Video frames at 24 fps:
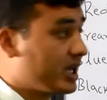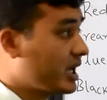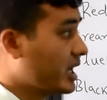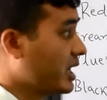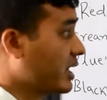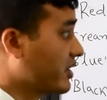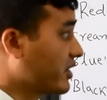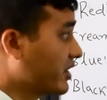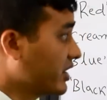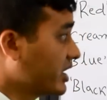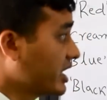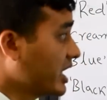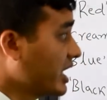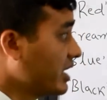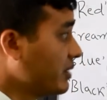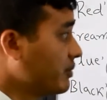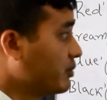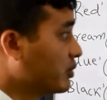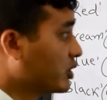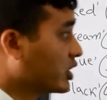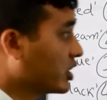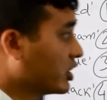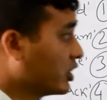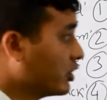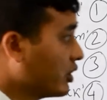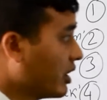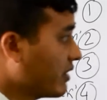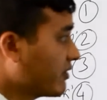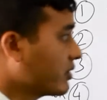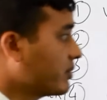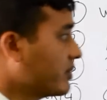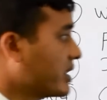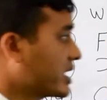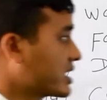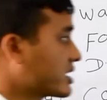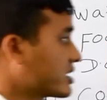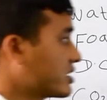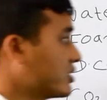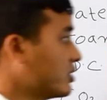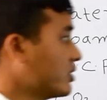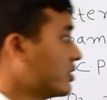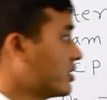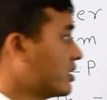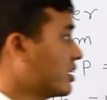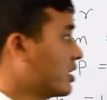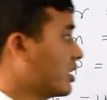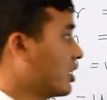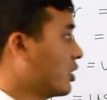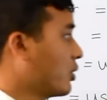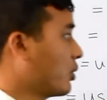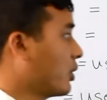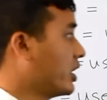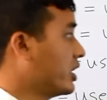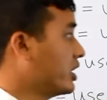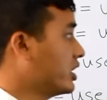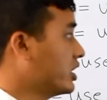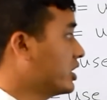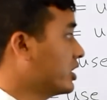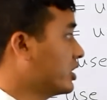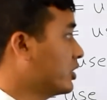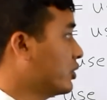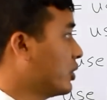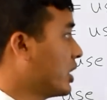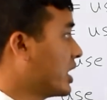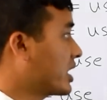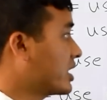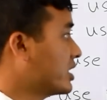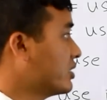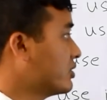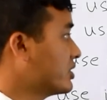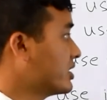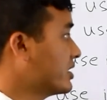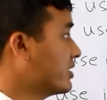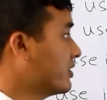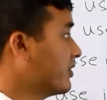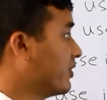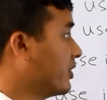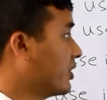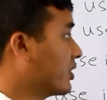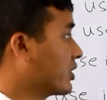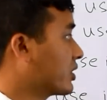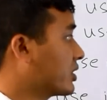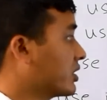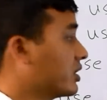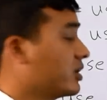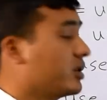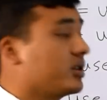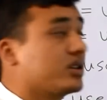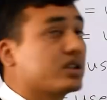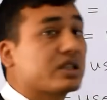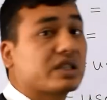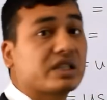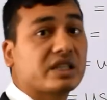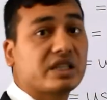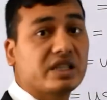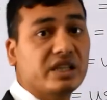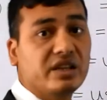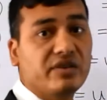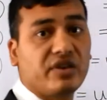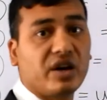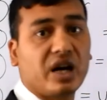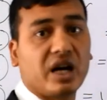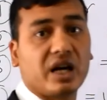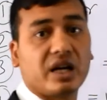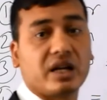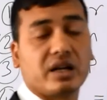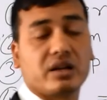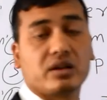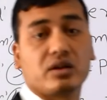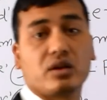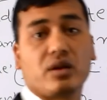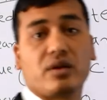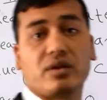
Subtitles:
At the time you have to make sure when you are using for the C fire